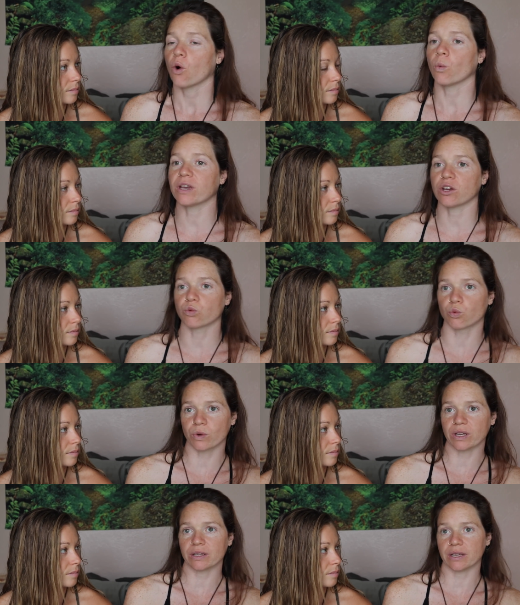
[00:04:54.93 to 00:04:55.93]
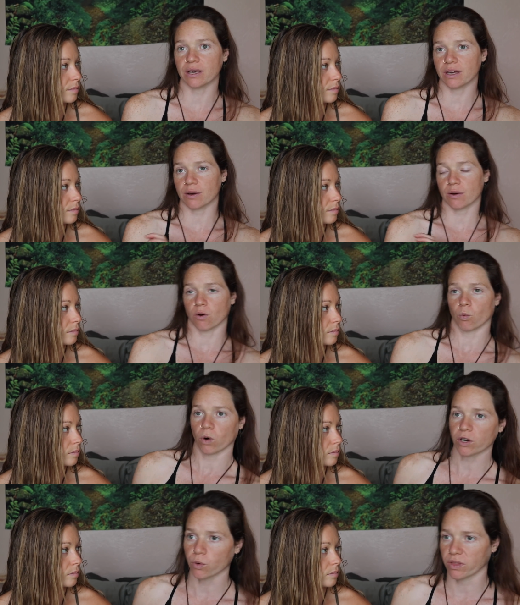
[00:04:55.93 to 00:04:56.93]
Speaker 1: we can really
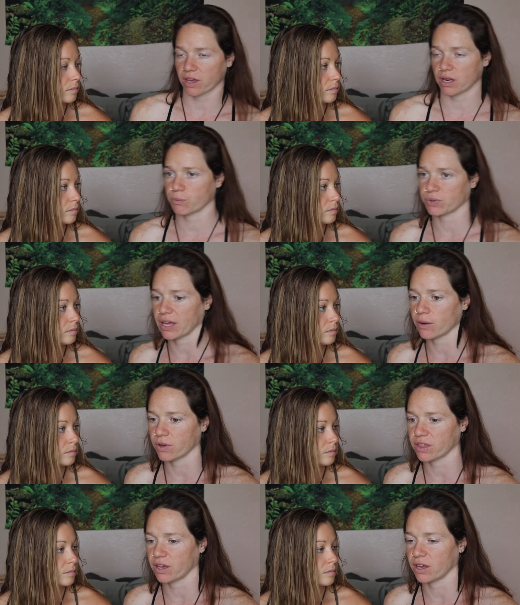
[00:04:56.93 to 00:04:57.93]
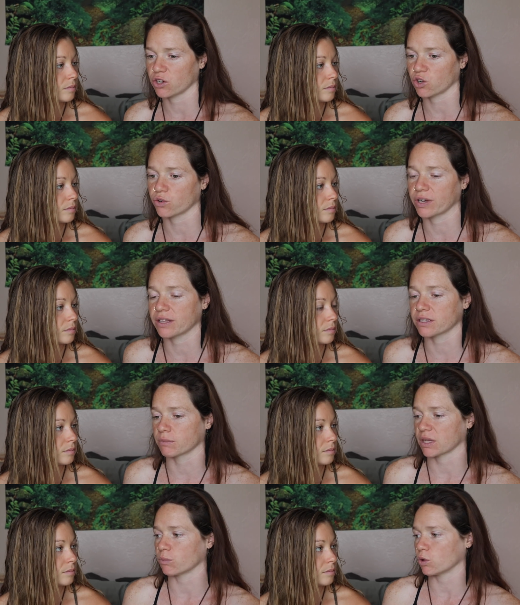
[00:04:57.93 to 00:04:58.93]
work with it and play with it and create
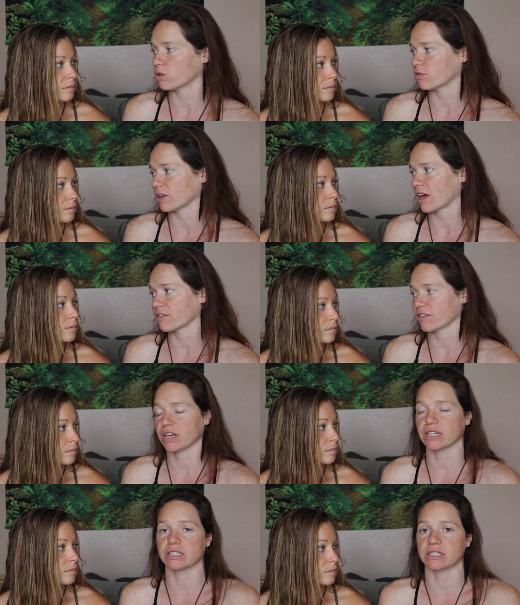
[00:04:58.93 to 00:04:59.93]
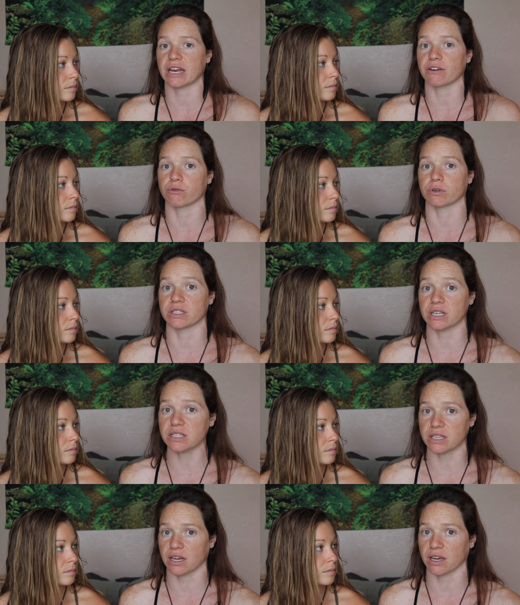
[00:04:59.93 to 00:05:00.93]
something beautiful out of it instead of
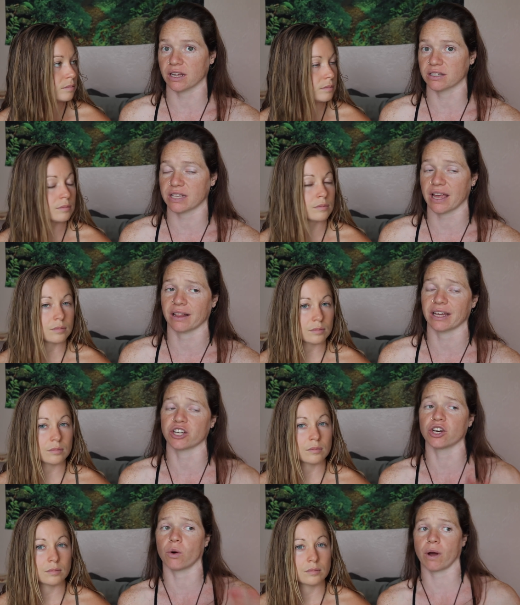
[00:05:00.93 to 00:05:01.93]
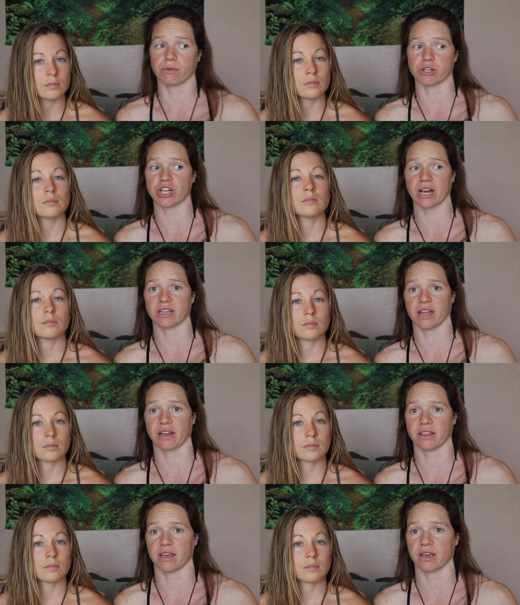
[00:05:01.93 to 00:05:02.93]
resisting mm. and saying like no i reject
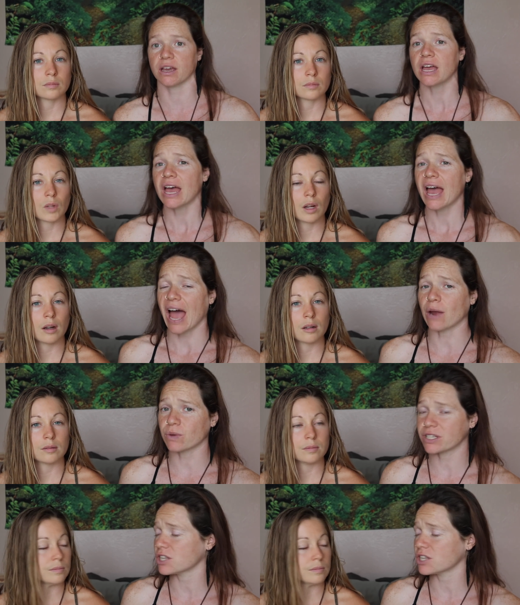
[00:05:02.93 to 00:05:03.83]
that thing yeah. and we